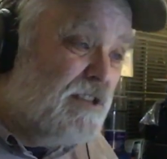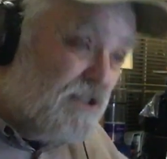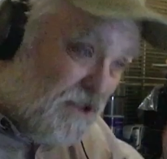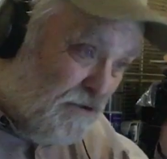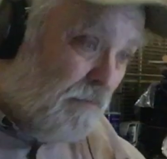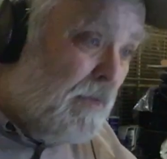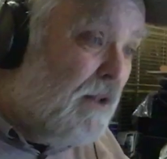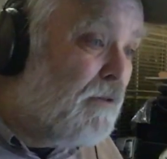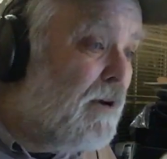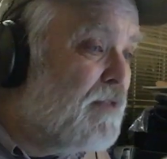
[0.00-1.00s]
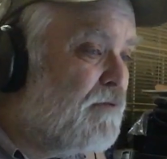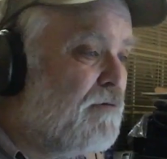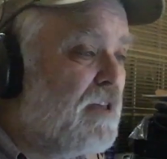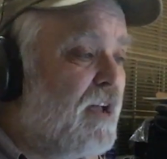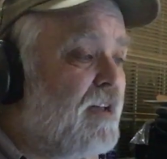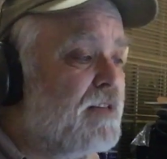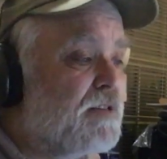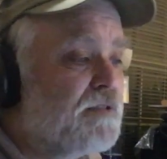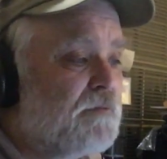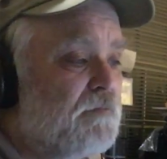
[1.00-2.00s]
she'll melt right through the
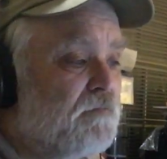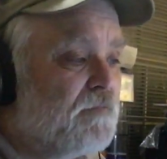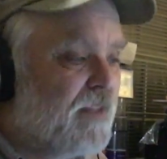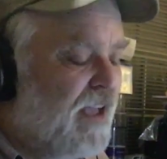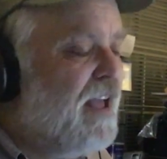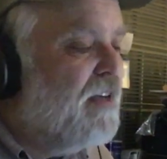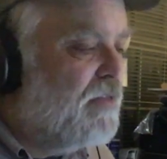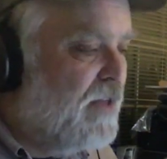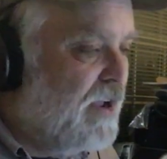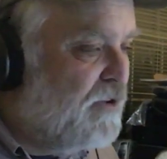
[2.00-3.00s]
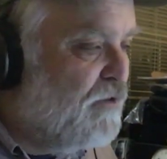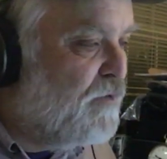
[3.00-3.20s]
ice. Thank you for